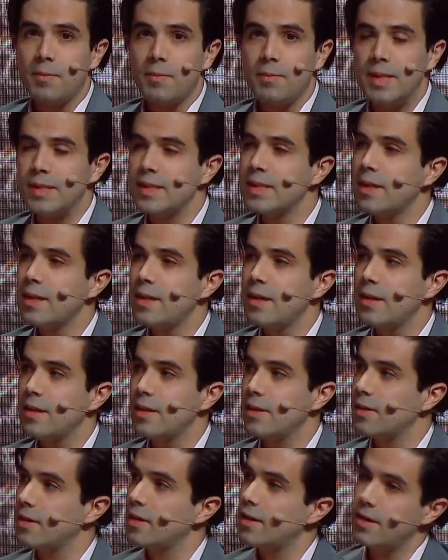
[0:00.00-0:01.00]
basically,
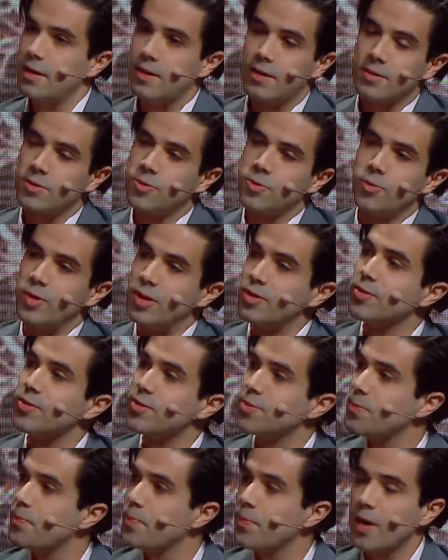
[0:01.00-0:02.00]
there are two
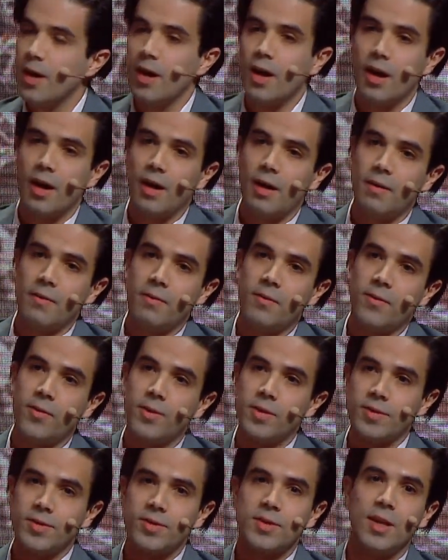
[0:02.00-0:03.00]
reasons.
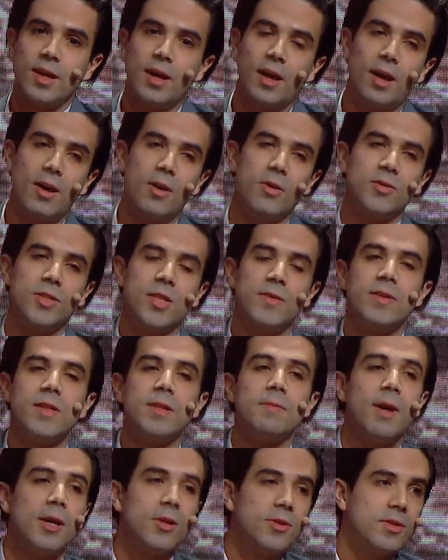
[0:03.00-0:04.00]
First,
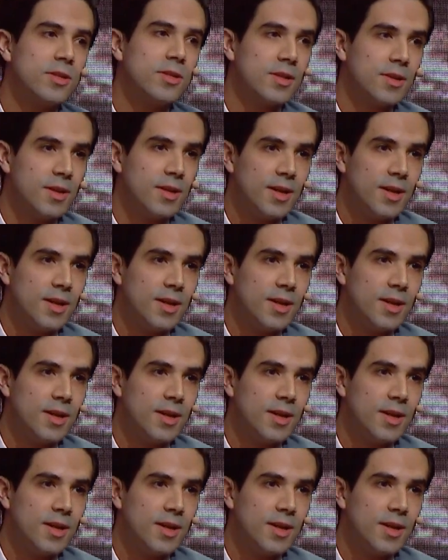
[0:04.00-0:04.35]
longevity biotech.